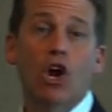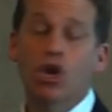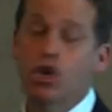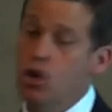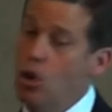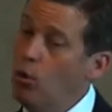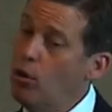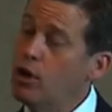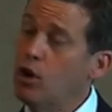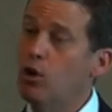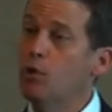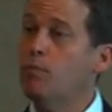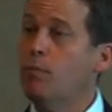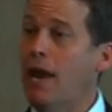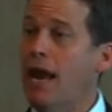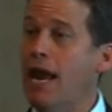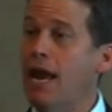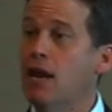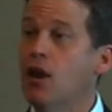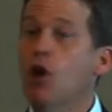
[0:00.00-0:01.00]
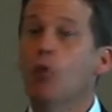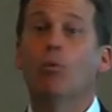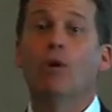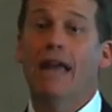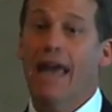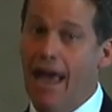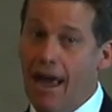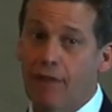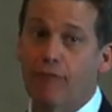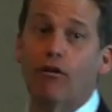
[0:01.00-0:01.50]
knowing her pain,
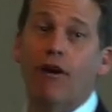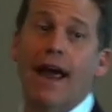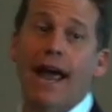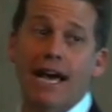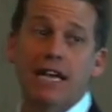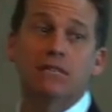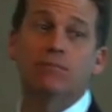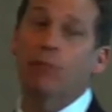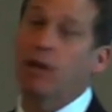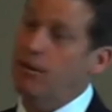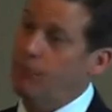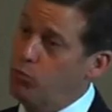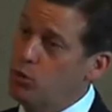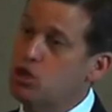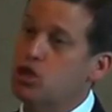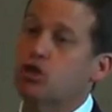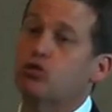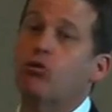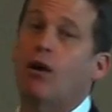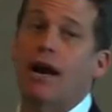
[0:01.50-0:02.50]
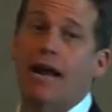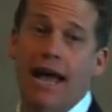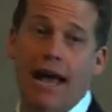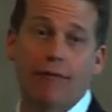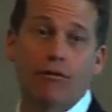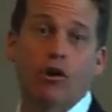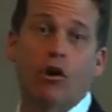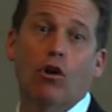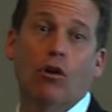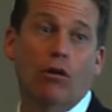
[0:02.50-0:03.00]
would ever ask me if we should try to
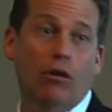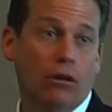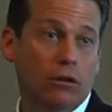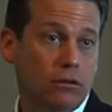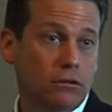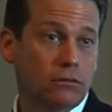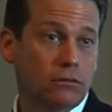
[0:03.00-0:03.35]
have a girl.